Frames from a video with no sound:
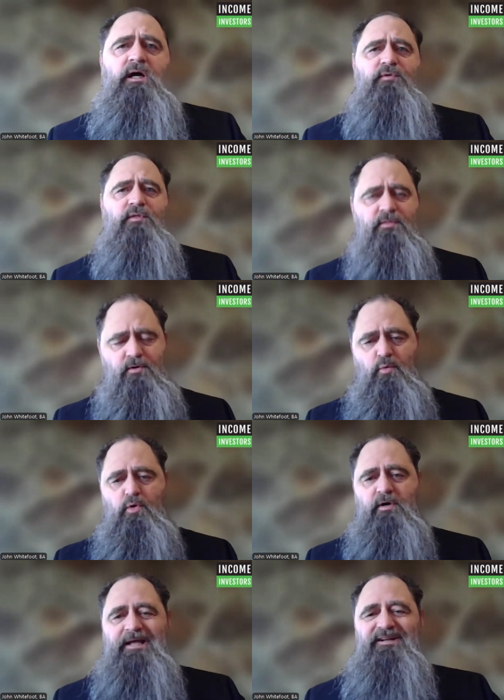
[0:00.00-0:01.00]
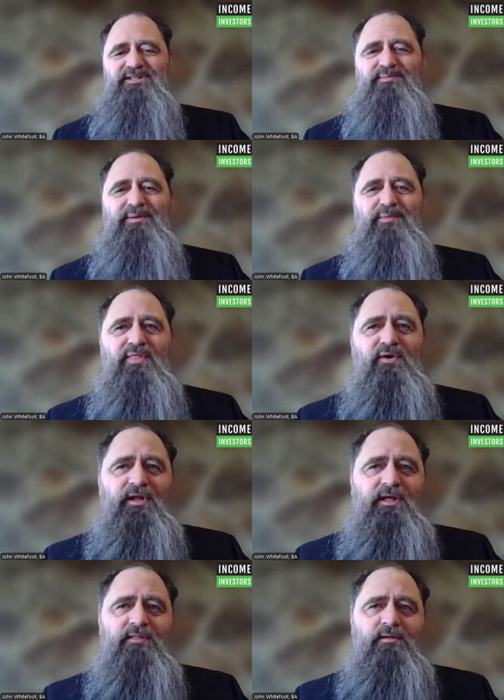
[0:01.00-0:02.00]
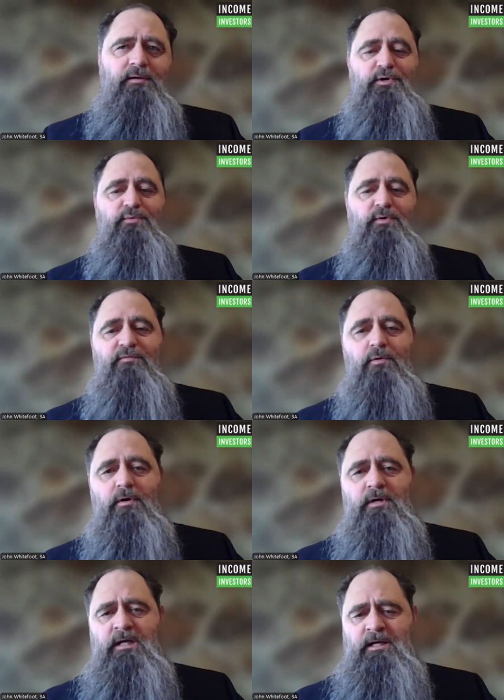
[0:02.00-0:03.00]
For the third quarter ended September 30th, 2024,